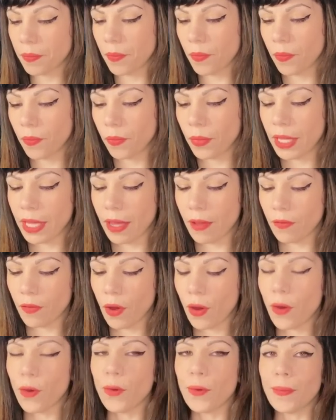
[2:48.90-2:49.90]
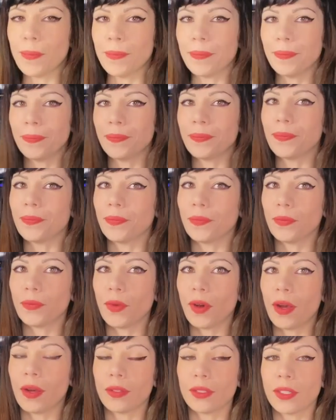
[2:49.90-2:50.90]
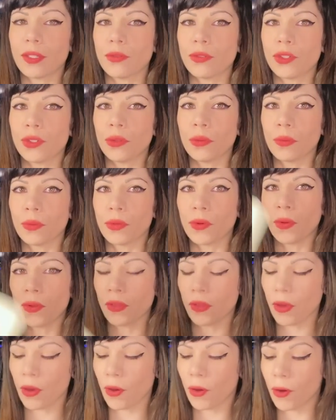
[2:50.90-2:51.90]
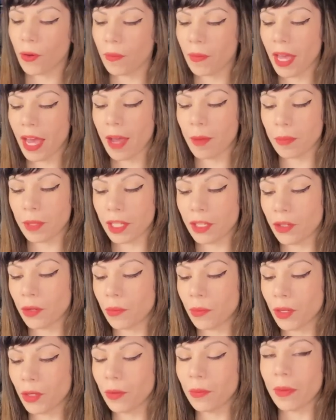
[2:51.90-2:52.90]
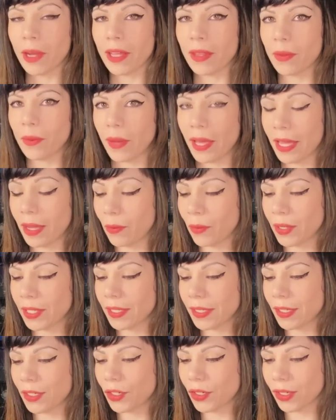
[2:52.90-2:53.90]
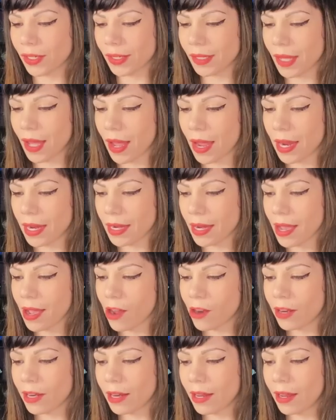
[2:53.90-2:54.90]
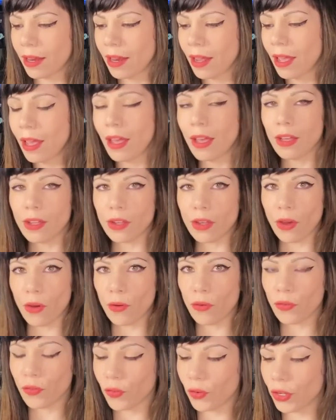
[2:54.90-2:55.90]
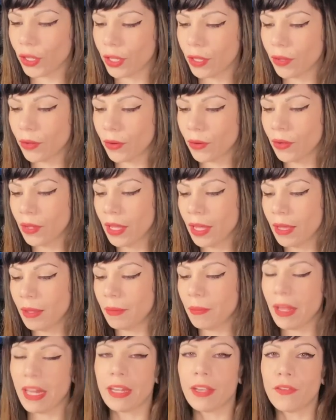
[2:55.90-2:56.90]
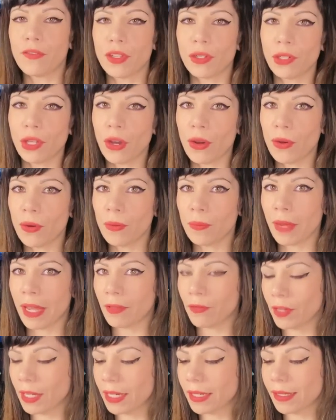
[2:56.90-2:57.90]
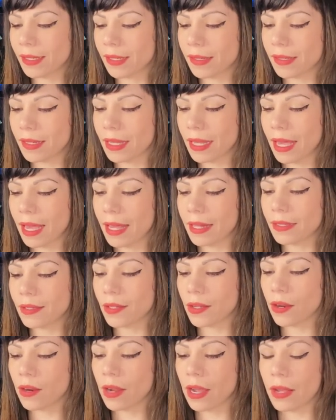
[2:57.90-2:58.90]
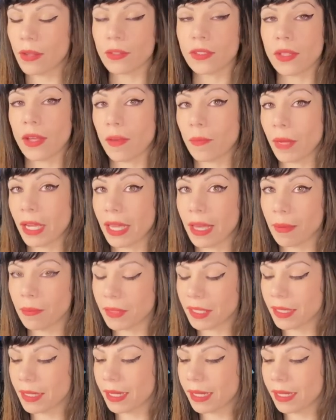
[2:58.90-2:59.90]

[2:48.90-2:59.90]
We have home. Well, you do rule the home. Happy new moon, by the way. It was in your sign. How did it go for you? Many of you know my Venus is in Cancer. I also have my MC